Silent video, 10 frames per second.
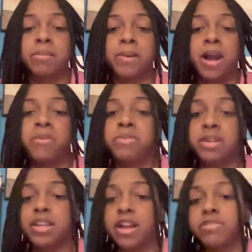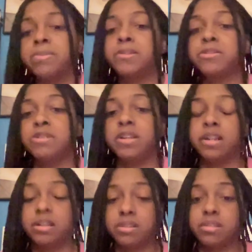but I really have special
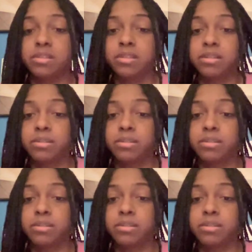needs.